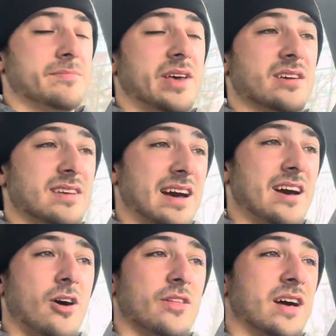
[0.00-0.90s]
Because
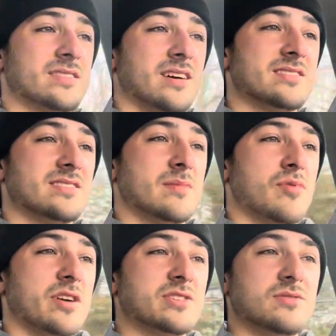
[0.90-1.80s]
all that does is it
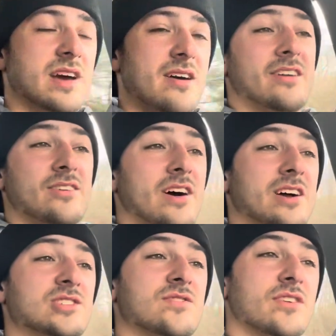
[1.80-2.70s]
breaks you down. I don't know,
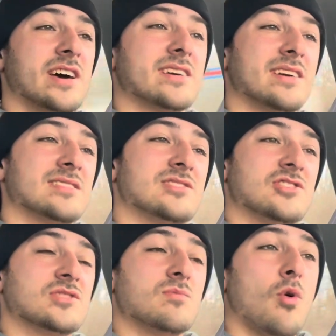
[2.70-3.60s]
I just feel like
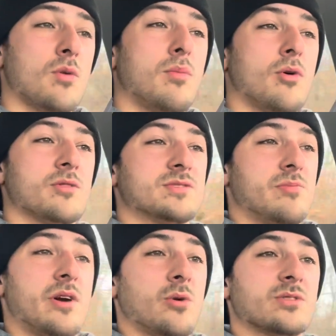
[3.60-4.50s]
it's just more important to
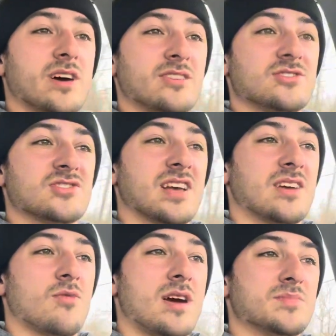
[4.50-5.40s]
prioritize just
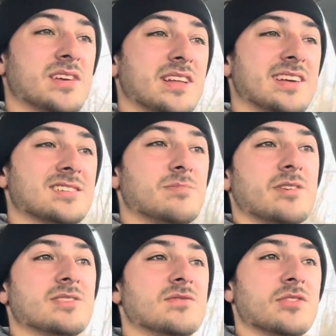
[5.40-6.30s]
getting reps, getting
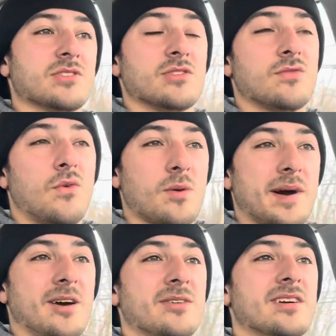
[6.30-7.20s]
experience, feeling your
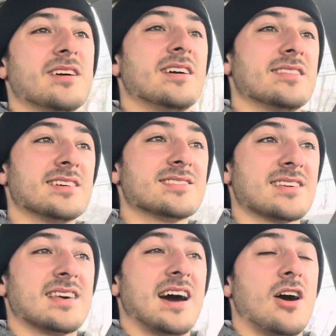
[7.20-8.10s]
form out, things
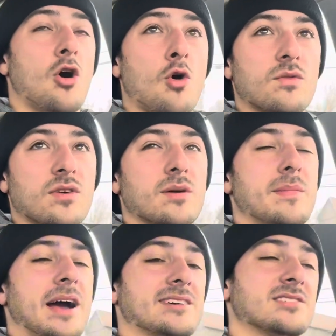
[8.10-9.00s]
like that, over
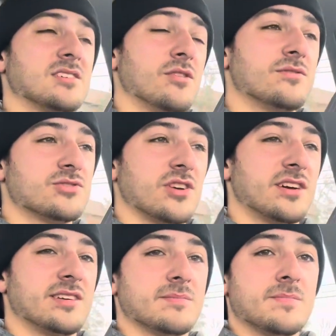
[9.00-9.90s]
maxing and overtraining.